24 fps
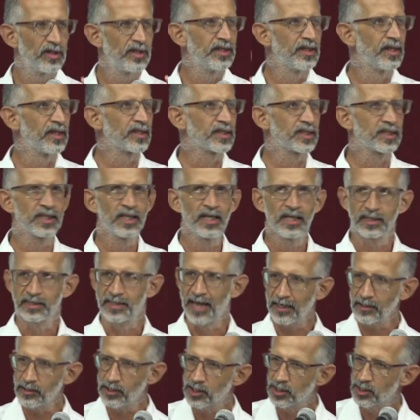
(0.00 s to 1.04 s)
lead us.
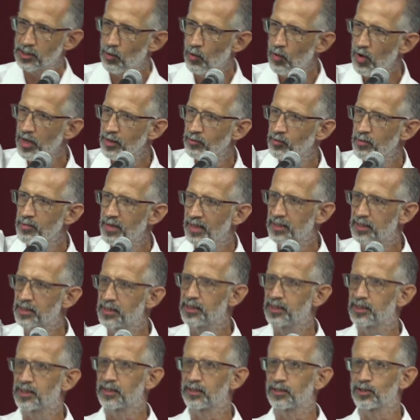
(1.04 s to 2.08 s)
That's the one we make
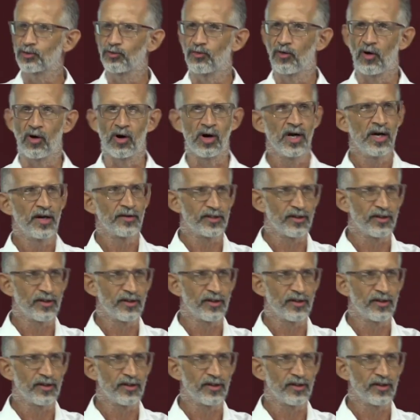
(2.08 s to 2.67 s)
decisions for.